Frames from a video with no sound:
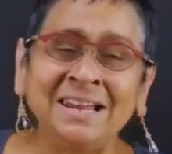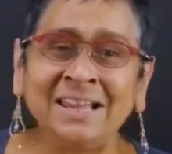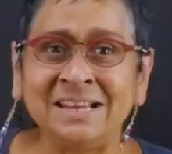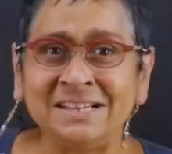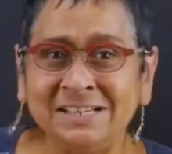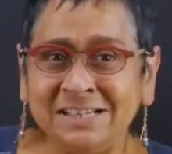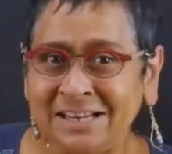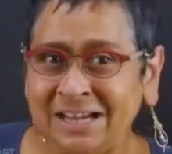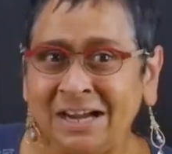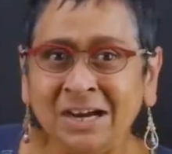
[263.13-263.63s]

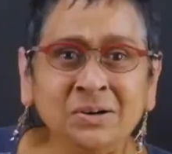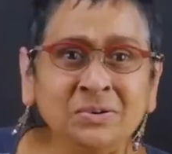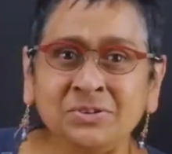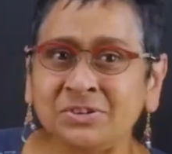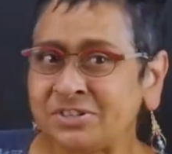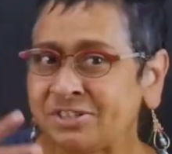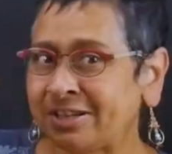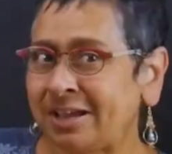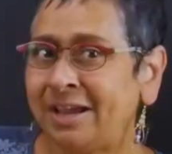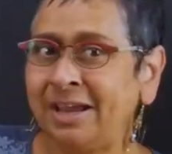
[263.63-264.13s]
lend it
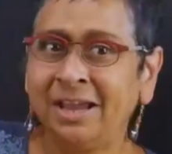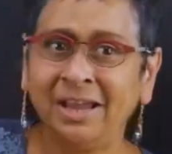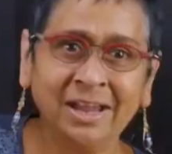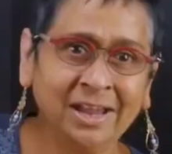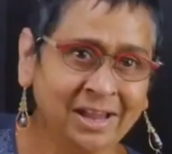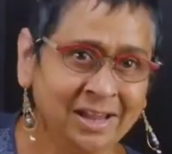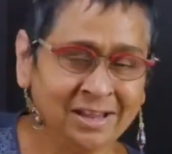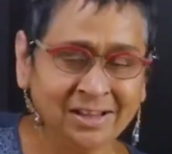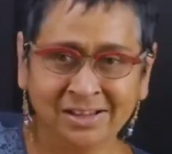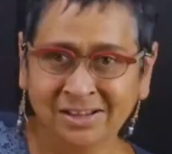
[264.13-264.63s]
out,
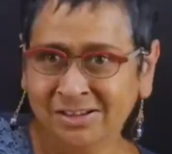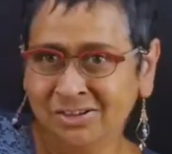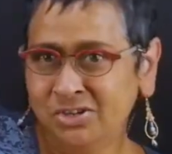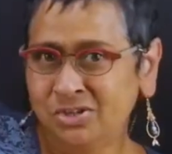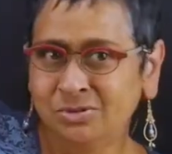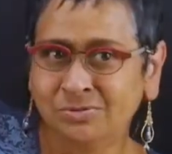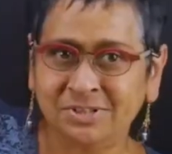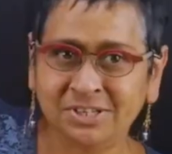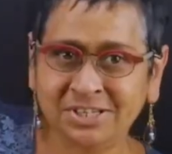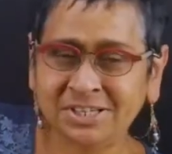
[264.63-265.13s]
say, to the